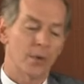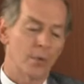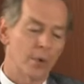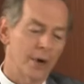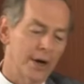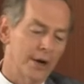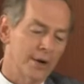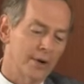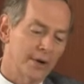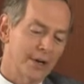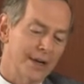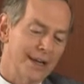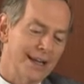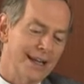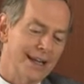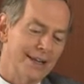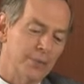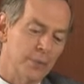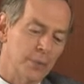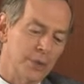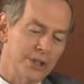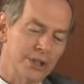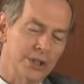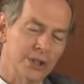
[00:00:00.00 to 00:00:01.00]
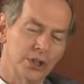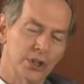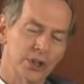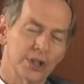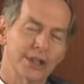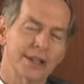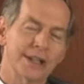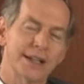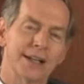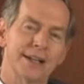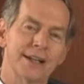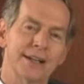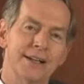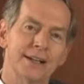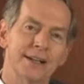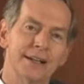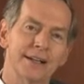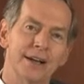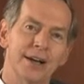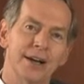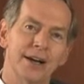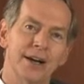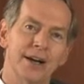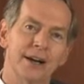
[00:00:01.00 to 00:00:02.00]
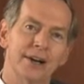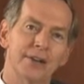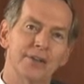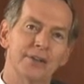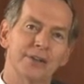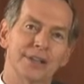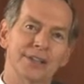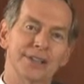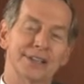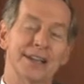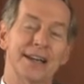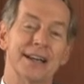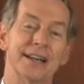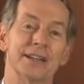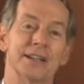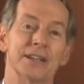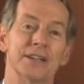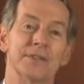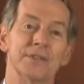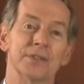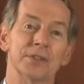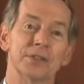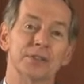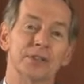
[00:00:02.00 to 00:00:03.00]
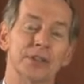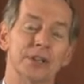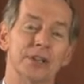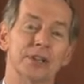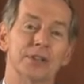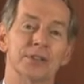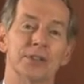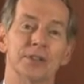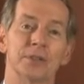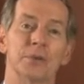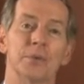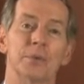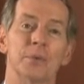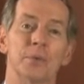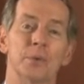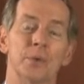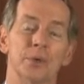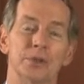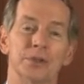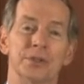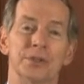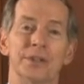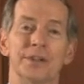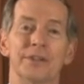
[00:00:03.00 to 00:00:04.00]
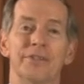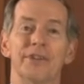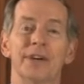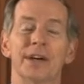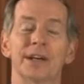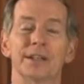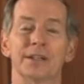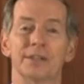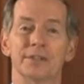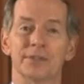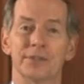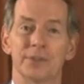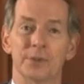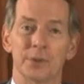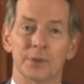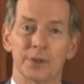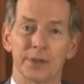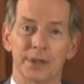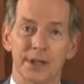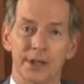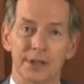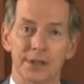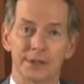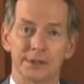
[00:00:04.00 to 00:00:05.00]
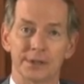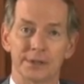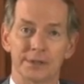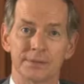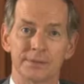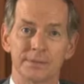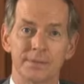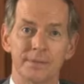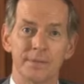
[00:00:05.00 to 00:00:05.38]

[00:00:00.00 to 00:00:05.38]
Well, if we look at the scientific studies on what is the effect of fluoridation,